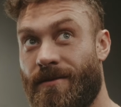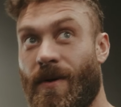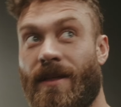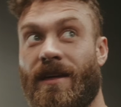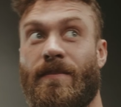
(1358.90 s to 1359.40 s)

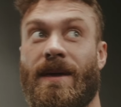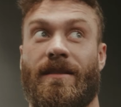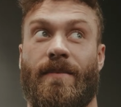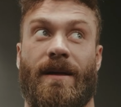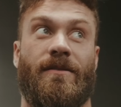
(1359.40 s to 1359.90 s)
Do I think being
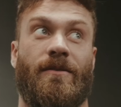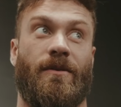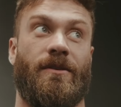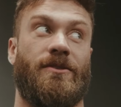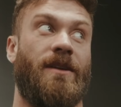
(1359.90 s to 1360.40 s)
the best in the
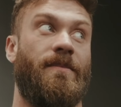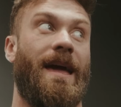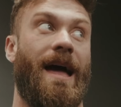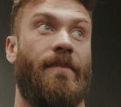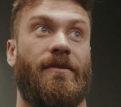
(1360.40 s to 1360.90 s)
world or trying to
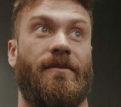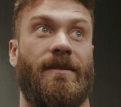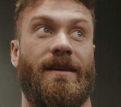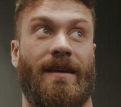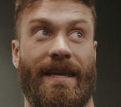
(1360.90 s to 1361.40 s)
be
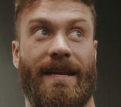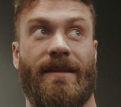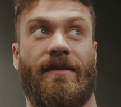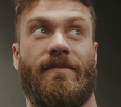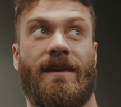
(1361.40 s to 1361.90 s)
absolutely elite
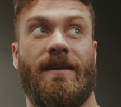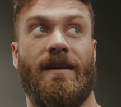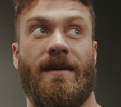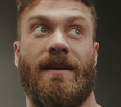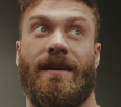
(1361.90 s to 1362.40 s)
at something
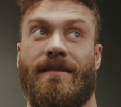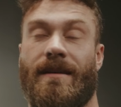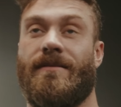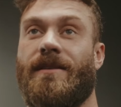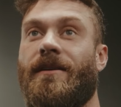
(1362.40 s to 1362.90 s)
is
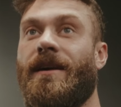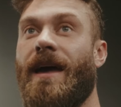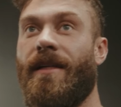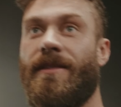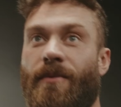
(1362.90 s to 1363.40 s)
necessarily a
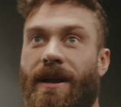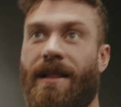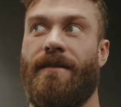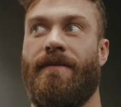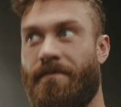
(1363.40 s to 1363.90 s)
healthy way to
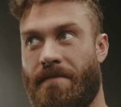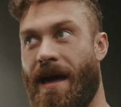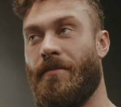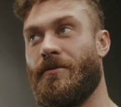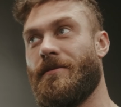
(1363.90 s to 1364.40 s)
live?
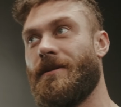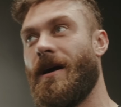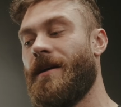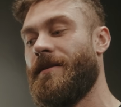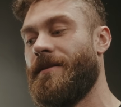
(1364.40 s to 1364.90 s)
Absolutely
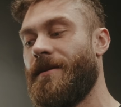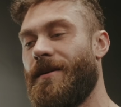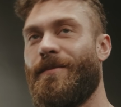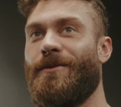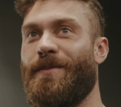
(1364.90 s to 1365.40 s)
not.
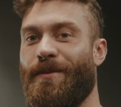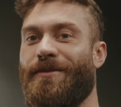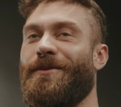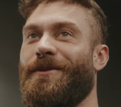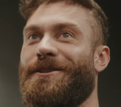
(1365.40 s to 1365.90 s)
But do people
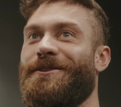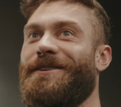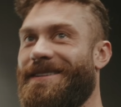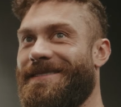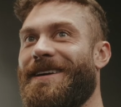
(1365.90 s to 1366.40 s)
still want to do
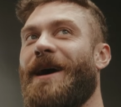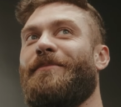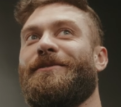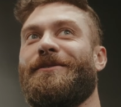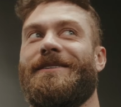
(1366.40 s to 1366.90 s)
it?
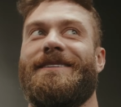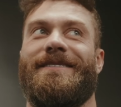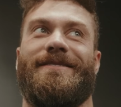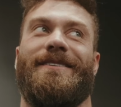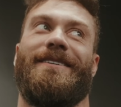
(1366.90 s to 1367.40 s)
Absolutely.
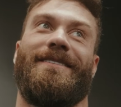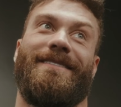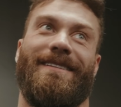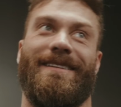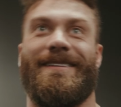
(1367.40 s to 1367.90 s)
So,
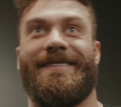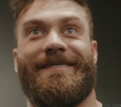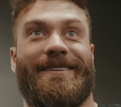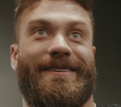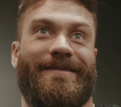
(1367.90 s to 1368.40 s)

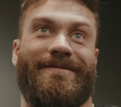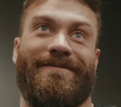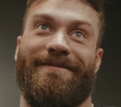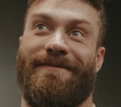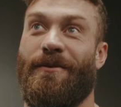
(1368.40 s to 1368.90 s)
you know,
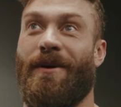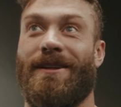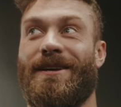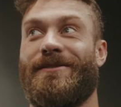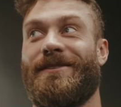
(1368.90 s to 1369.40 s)
if you
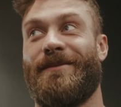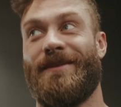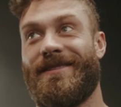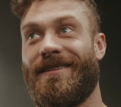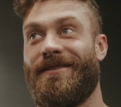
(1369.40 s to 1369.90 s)
want to test your
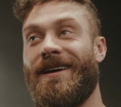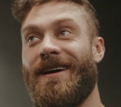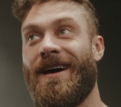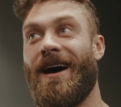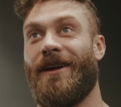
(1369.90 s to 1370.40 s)
limits and
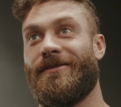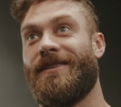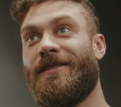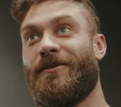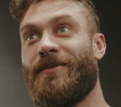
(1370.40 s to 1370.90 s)

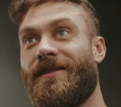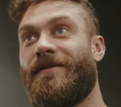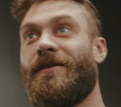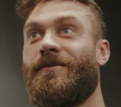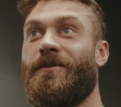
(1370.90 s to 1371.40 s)
understand the risk
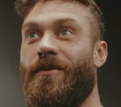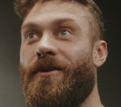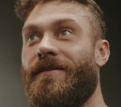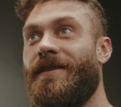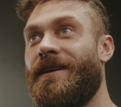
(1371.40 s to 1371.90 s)
versus
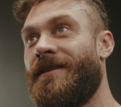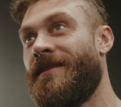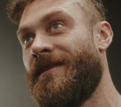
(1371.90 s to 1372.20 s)
reward of it,